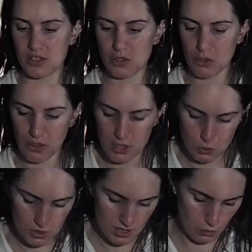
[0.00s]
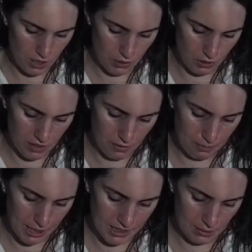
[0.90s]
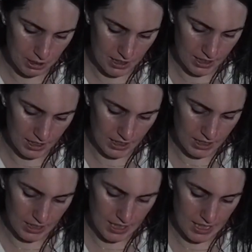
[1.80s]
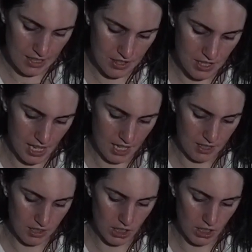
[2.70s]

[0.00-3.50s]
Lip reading: So this one's the one with vitamin E, nails and